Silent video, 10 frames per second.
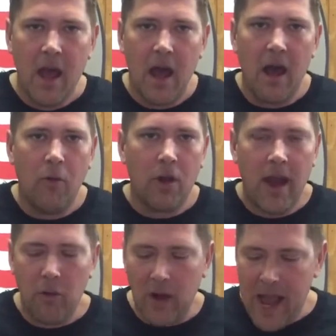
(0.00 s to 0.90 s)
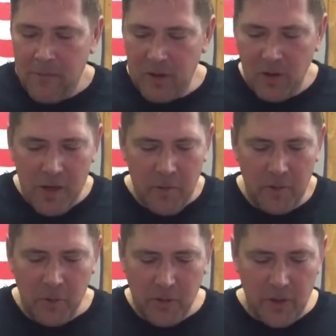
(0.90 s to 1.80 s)
We're happy to let
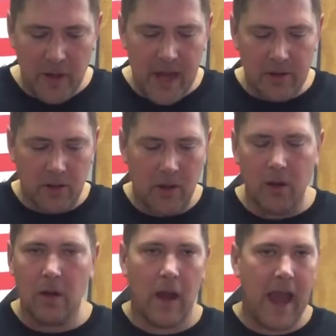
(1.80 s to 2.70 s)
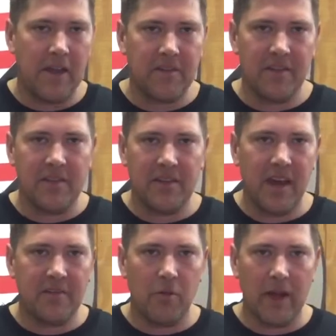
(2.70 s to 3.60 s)
people do that, or ask us to
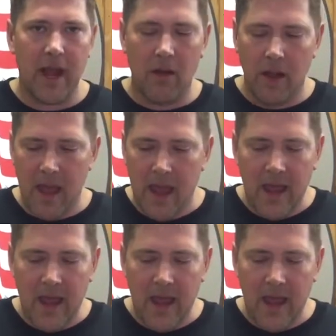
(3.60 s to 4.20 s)
test one out.